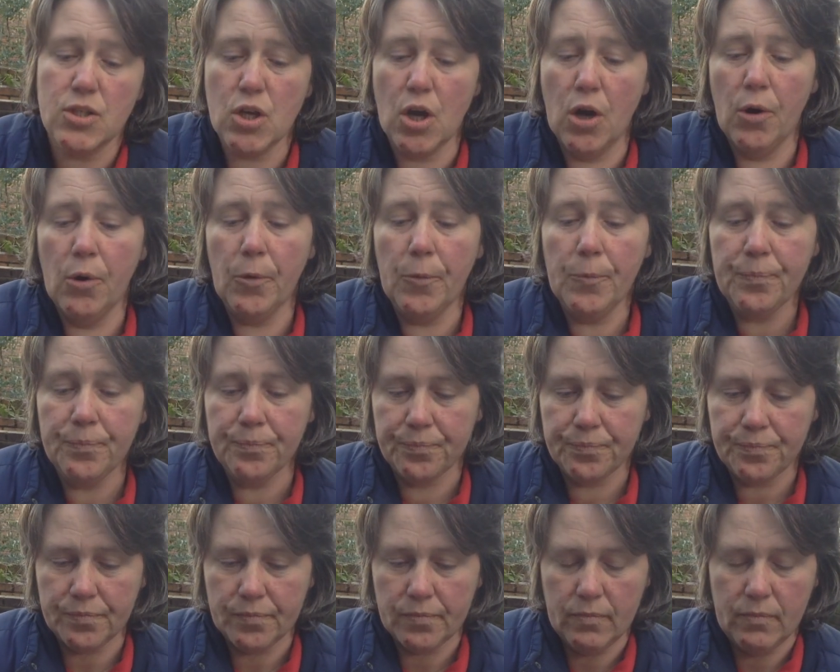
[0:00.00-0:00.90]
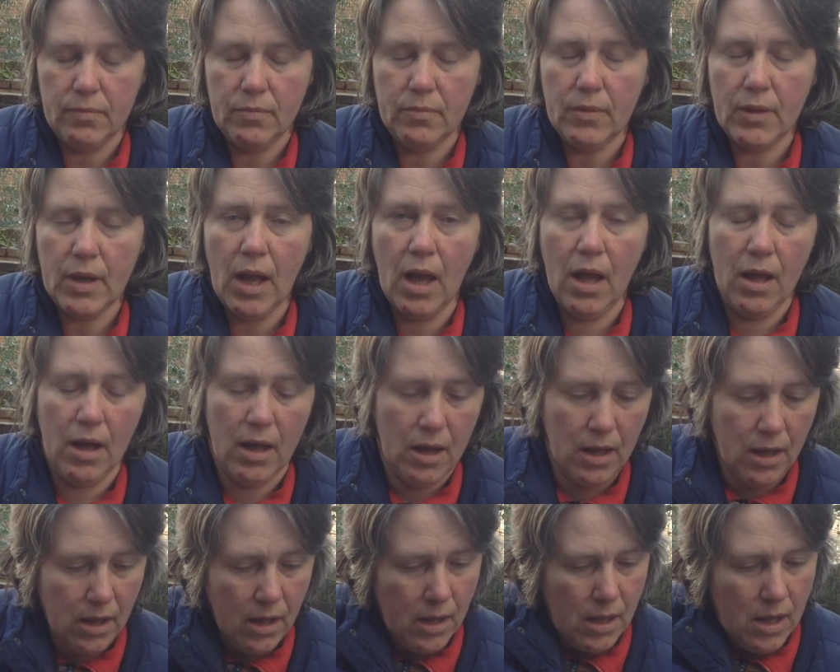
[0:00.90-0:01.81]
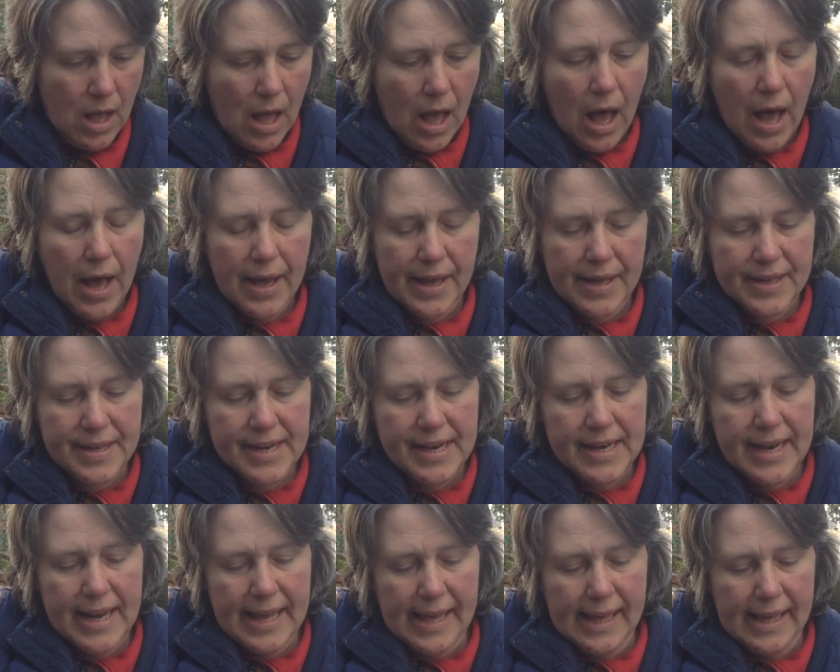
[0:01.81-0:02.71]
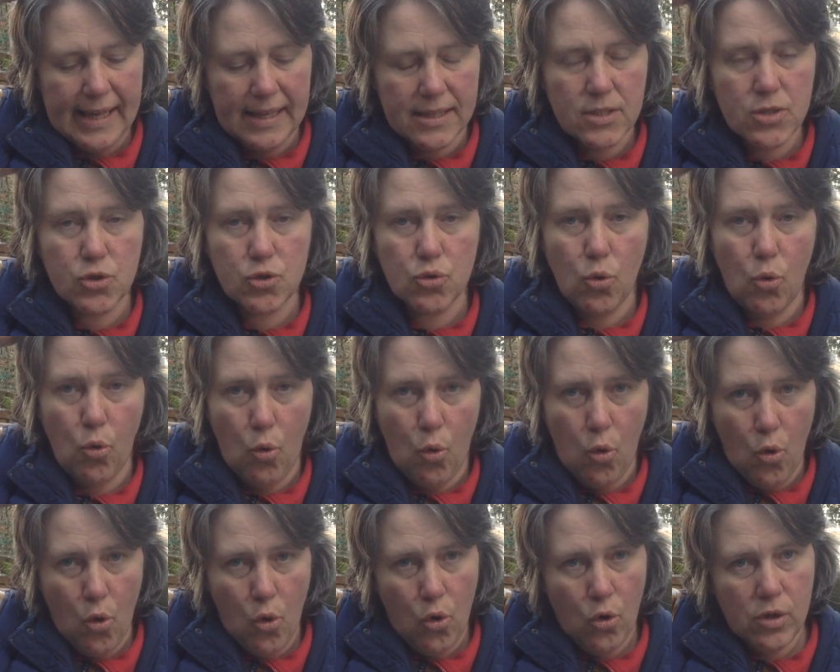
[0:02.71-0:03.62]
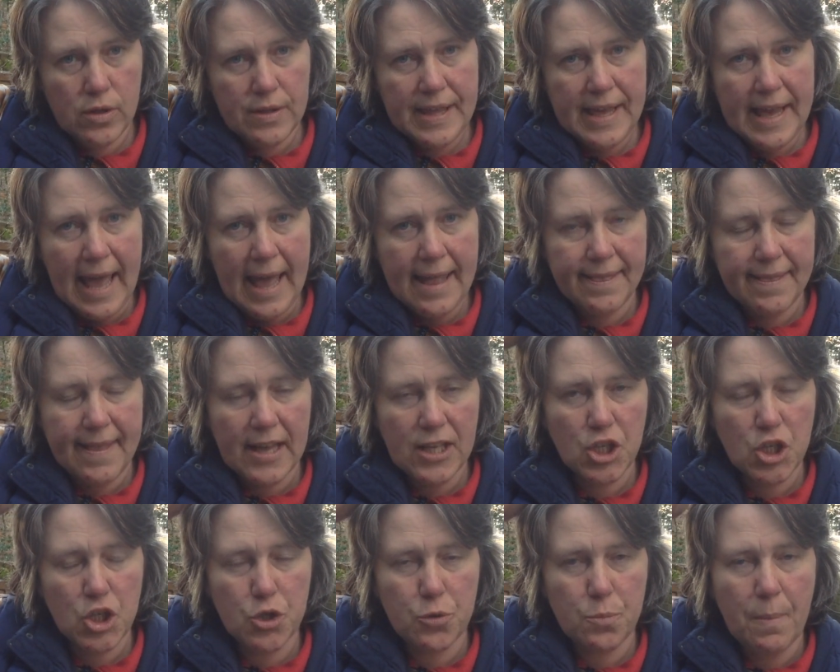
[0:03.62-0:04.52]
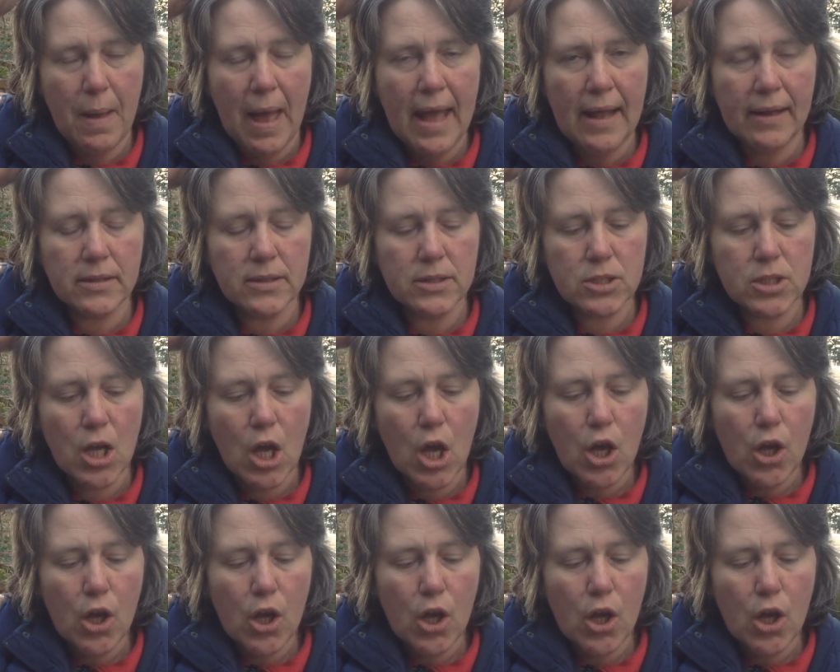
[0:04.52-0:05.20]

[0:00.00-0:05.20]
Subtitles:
So I release all the attachment